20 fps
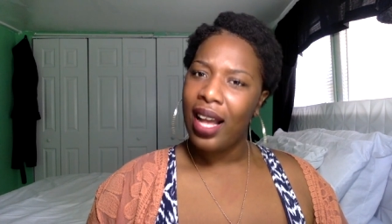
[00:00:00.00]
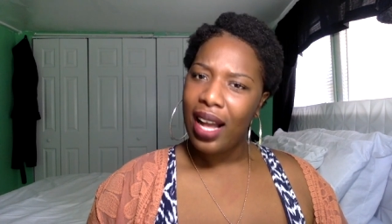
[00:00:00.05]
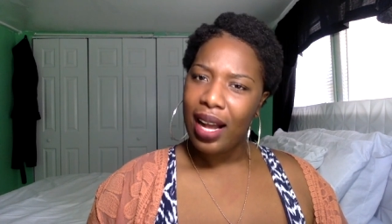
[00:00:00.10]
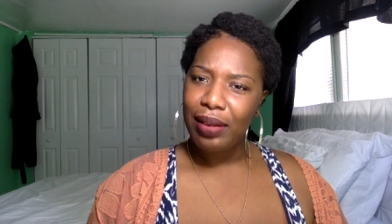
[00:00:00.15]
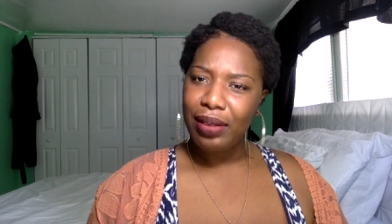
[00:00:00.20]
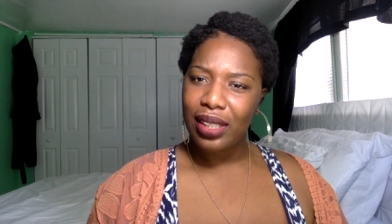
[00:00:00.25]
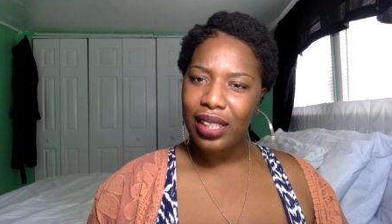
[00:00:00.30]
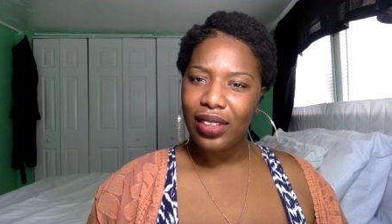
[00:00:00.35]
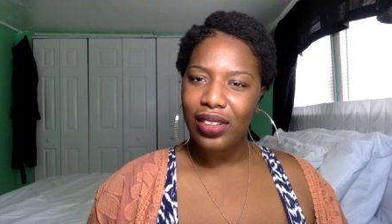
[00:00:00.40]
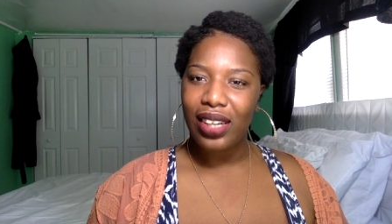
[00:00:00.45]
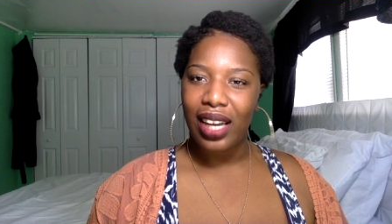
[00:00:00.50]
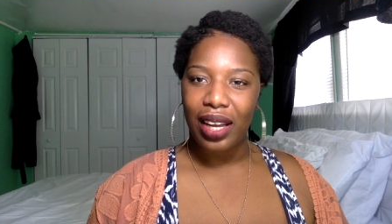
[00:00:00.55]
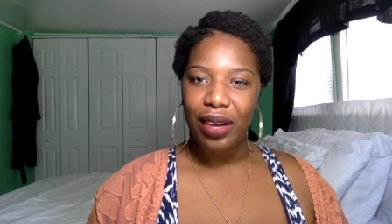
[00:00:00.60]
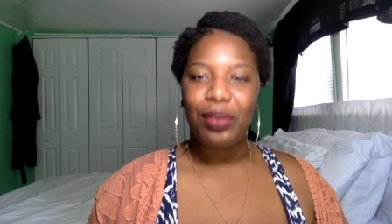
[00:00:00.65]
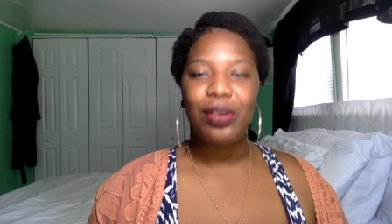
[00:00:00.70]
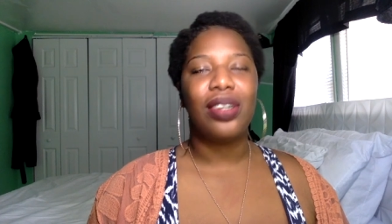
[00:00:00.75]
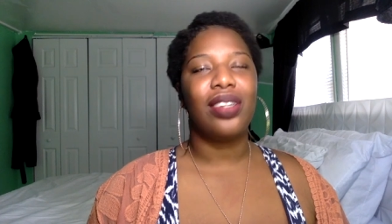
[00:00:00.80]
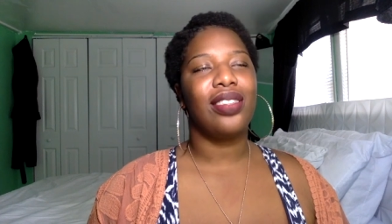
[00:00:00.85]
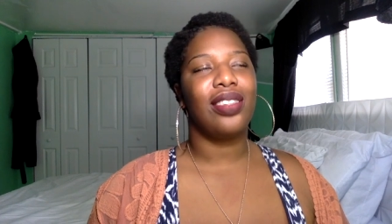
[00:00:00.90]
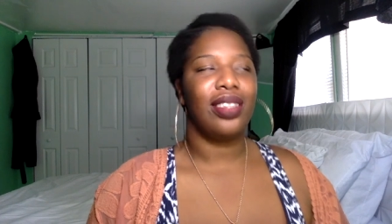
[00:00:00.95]
was like, okay,
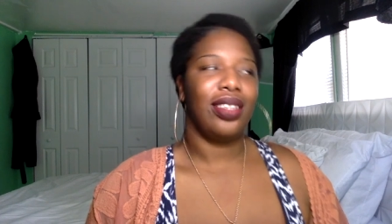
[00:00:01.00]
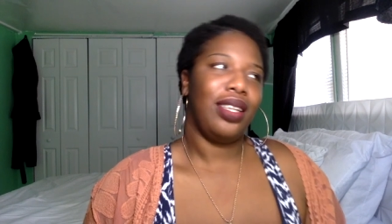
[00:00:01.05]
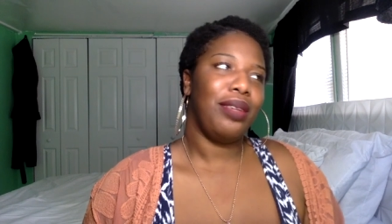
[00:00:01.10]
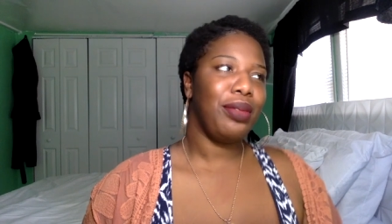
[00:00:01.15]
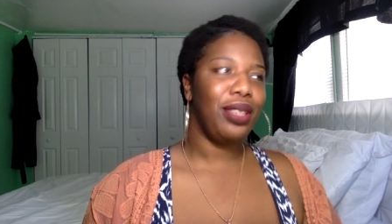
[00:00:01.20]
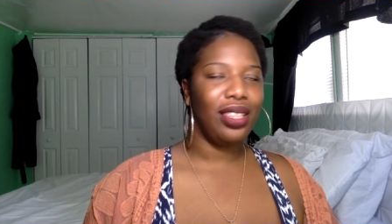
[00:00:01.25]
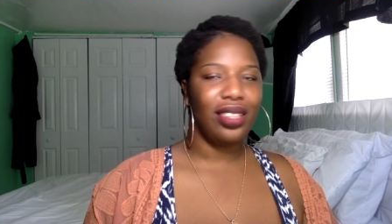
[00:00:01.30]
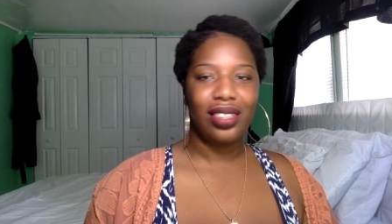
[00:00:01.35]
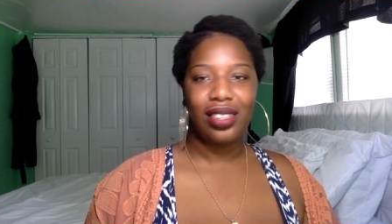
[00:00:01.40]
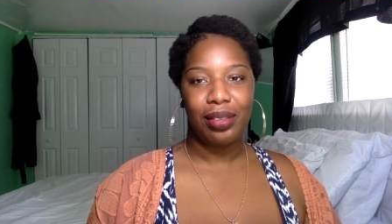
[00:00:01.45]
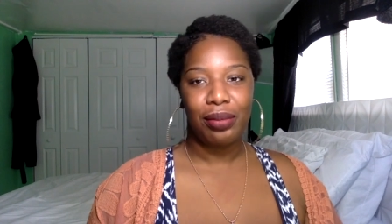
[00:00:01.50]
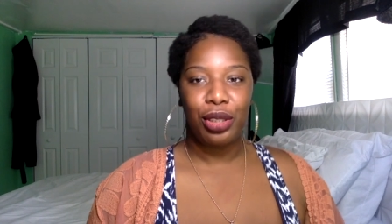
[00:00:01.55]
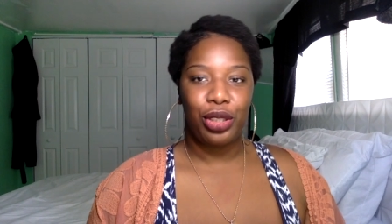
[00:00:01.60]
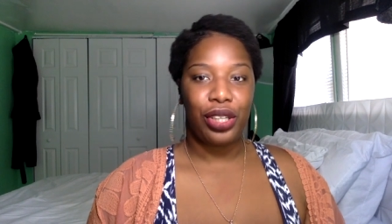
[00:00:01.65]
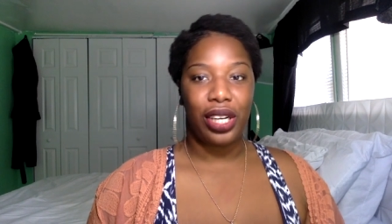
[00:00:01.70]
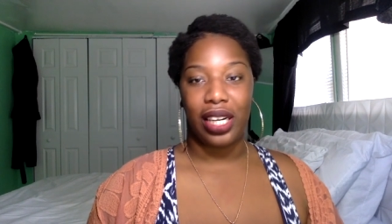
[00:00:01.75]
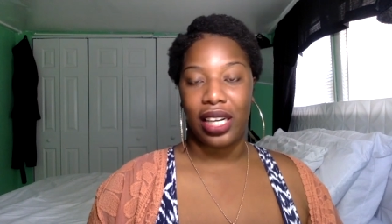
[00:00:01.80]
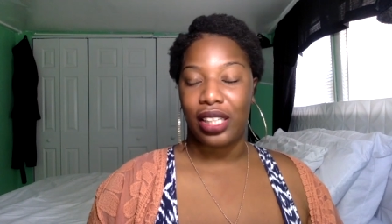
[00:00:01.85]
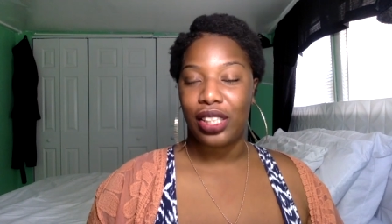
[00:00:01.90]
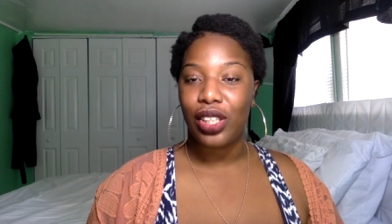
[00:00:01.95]
well, let me
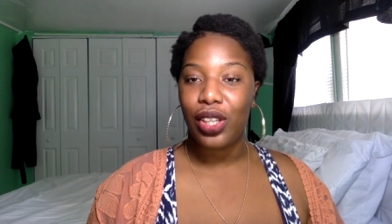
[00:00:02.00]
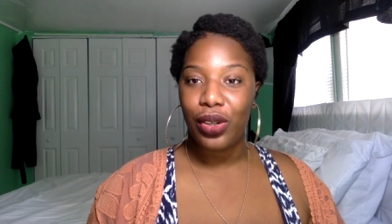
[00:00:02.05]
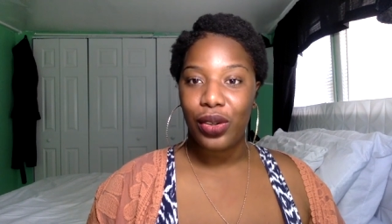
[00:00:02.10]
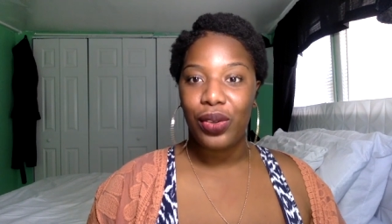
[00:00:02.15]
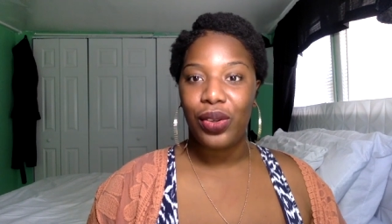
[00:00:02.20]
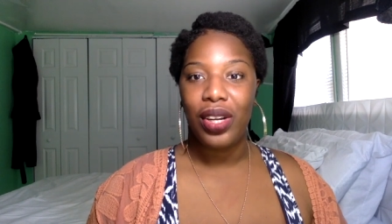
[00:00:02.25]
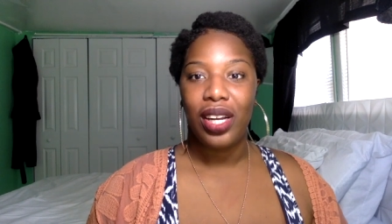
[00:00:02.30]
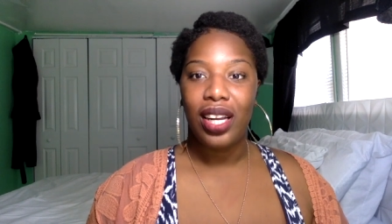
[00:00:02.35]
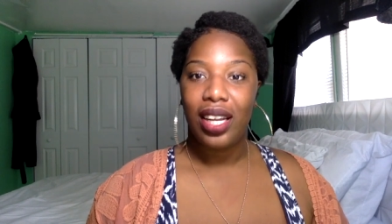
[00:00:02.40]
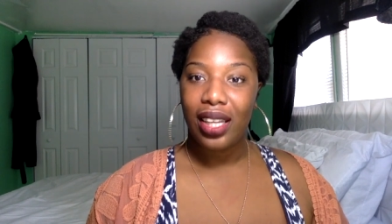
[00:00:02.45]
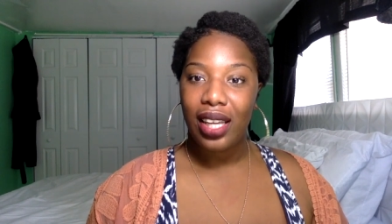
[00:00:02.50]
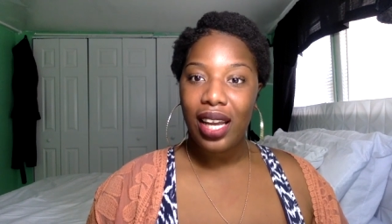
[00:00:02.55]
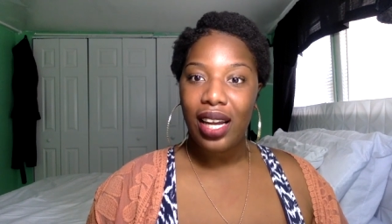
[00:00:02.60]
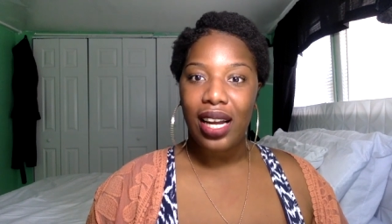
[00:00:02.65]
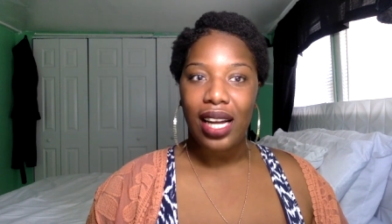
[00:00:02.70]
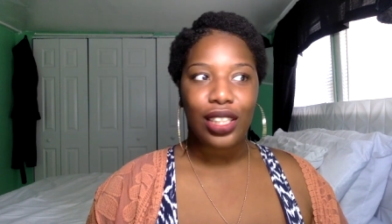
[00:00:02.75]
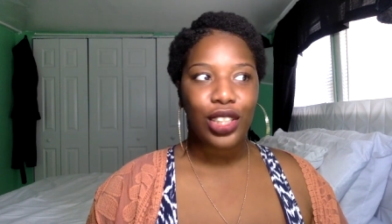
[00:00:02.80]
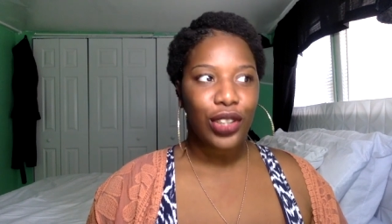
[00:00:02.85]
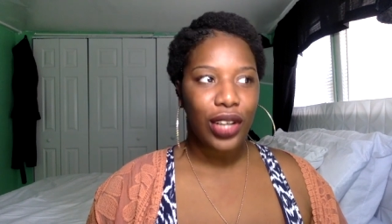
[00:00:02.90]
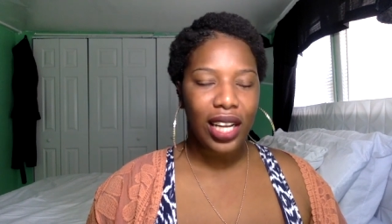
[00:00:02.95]
try it. So
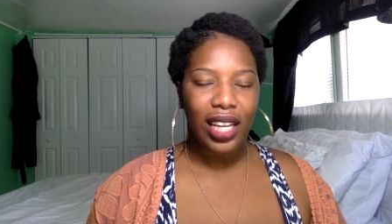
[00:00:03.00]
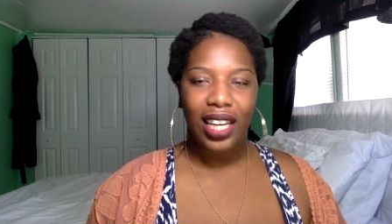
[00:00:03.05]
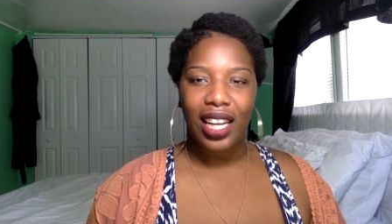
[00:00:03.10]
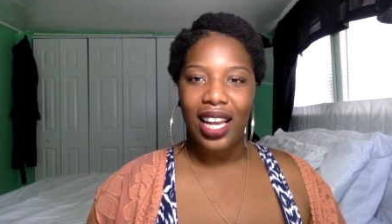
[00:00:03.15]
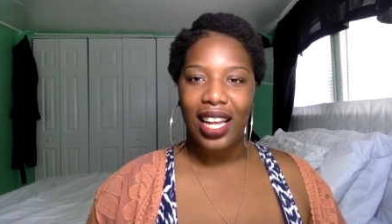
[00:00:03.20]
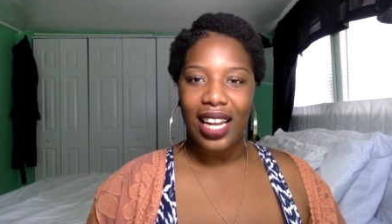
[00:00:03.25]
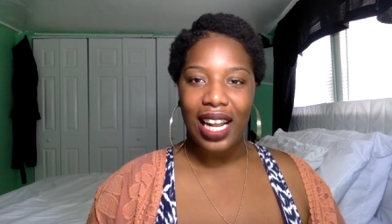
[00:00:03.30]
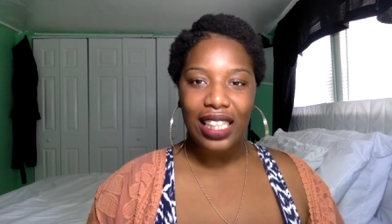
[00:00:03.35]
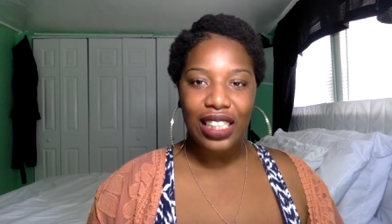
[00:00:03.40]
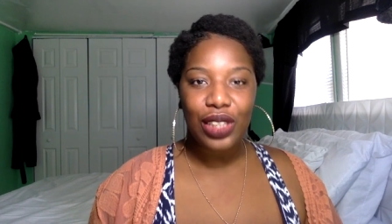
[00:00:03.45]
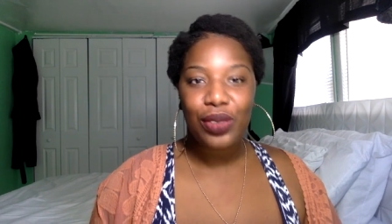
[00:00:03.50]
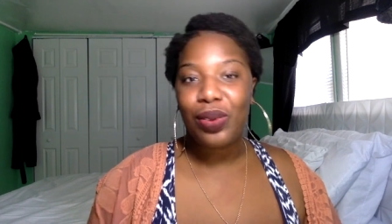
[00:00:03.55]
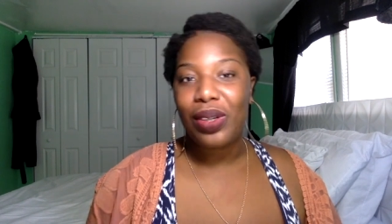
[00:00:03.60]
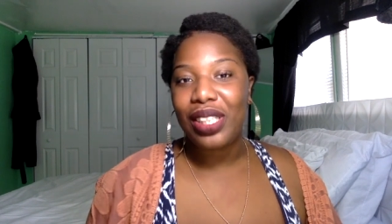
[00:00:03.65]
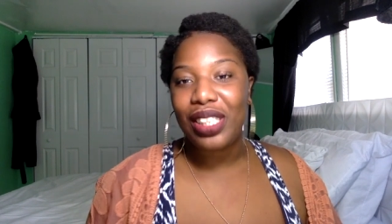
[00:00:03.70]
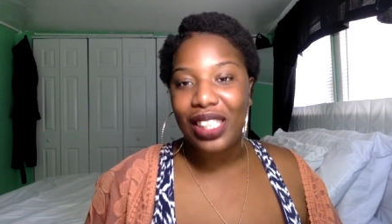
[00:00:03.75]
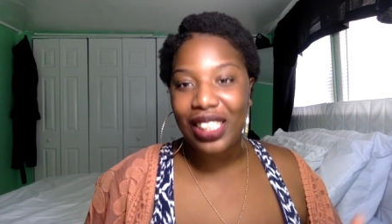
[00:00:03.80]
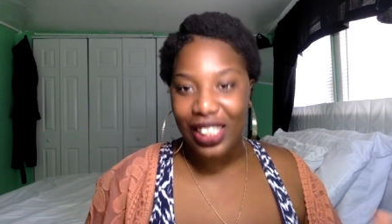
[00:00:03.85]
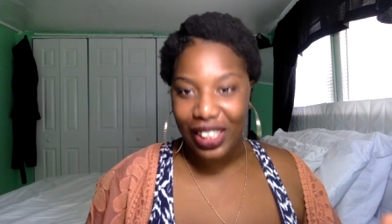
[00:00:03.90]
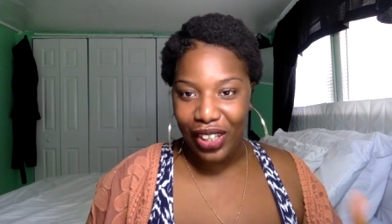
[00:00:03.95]
yeah, I tried it, and I just
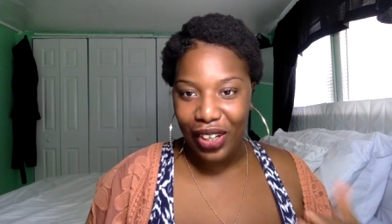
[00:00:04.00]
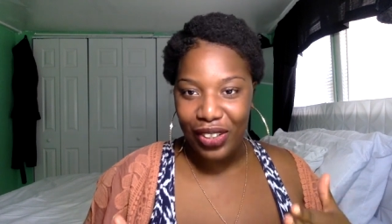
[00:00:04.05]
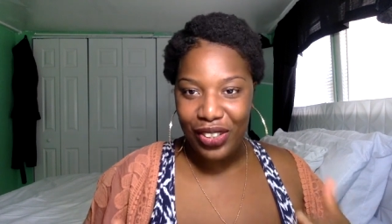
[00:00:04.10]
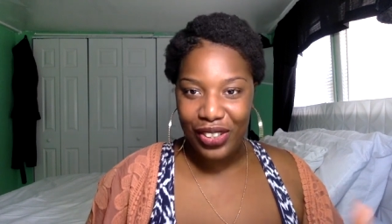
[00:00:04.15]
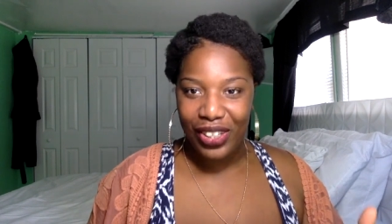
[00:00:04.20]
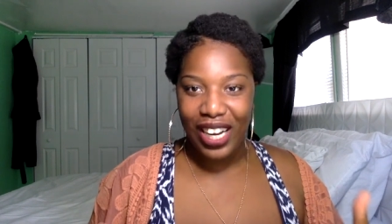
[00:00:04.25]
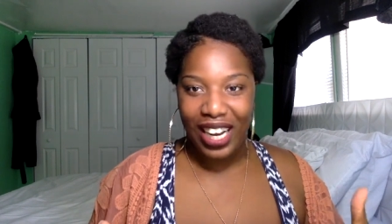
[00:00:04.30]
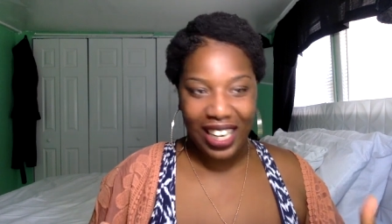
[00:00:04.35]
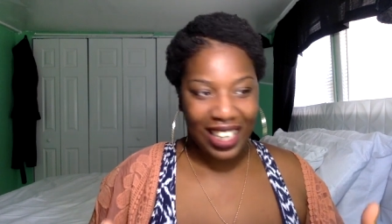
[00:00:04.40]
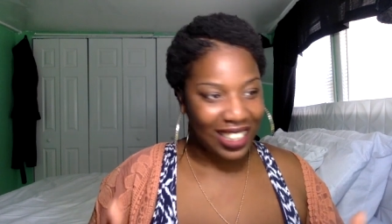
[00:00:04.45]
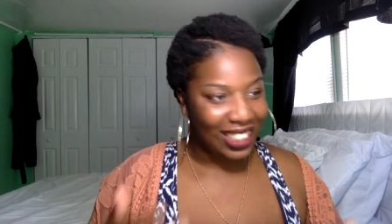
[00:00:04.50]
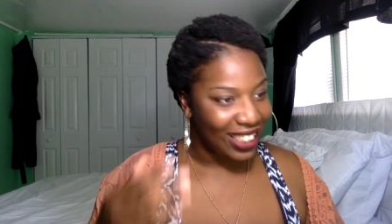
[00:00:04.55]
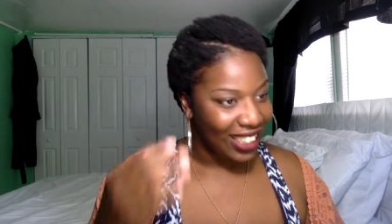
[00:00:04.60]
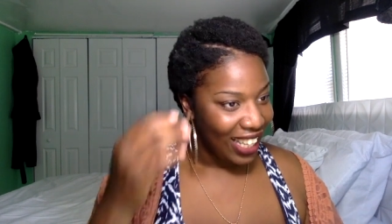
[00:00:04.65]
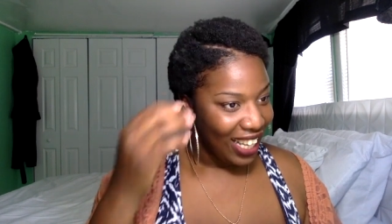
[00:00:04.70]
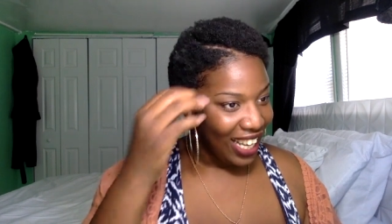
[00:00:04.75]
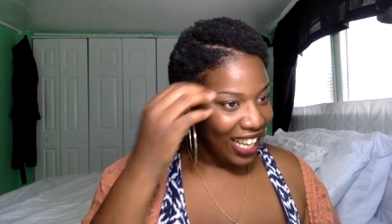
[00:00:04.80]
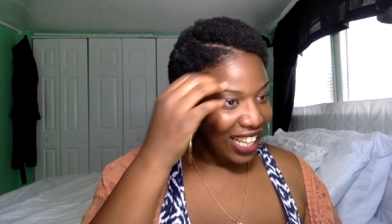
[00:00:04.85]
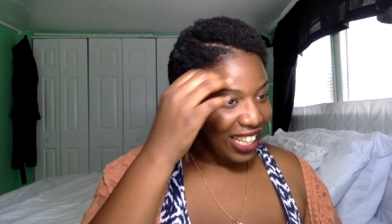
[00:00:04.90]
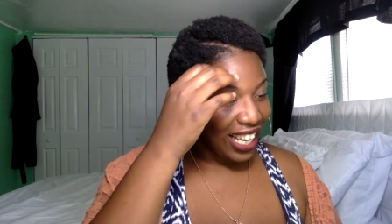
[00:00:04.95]
wanted to show you guys
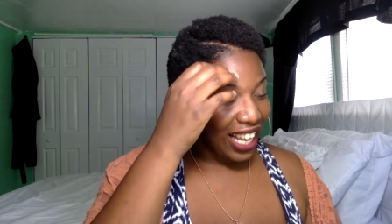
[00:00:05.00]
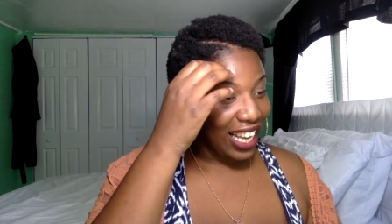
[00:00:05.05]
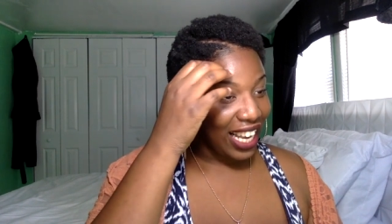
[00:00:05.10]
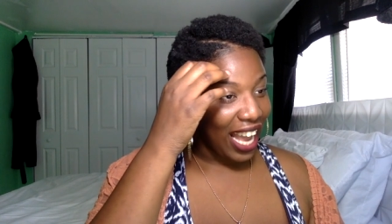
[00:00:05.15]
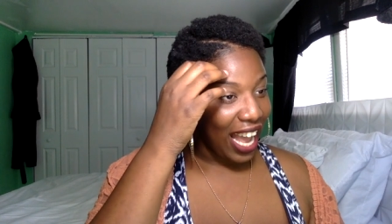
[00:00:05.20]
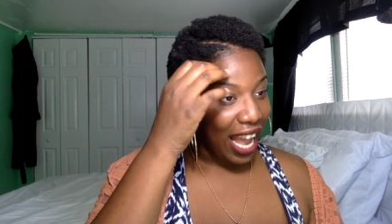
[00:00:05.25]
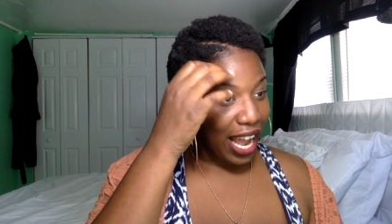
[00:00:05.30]
like